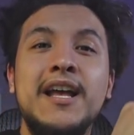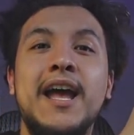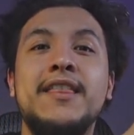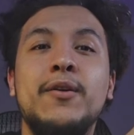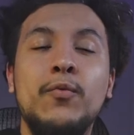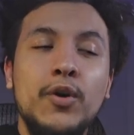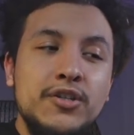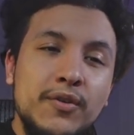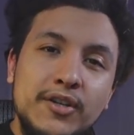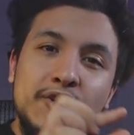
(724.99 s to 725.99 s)
And then
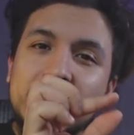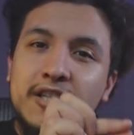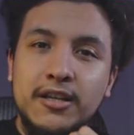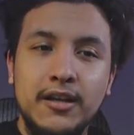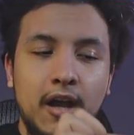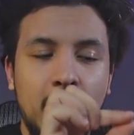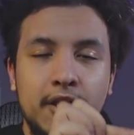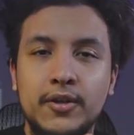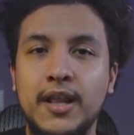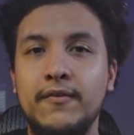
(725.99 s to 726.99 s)
once you adjust the
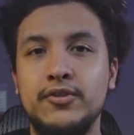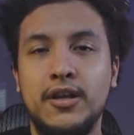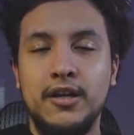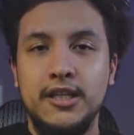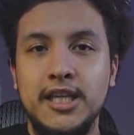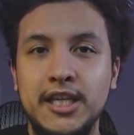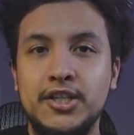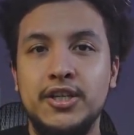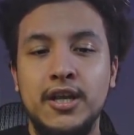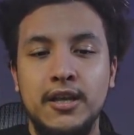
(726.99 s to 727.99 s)
audio levels on
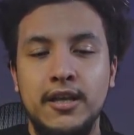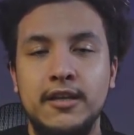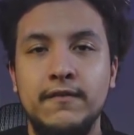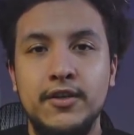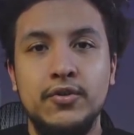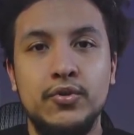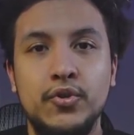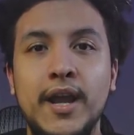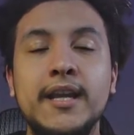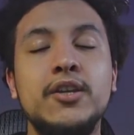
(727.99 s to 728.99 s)
each individual
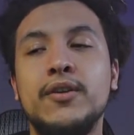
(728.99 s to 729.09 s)
track,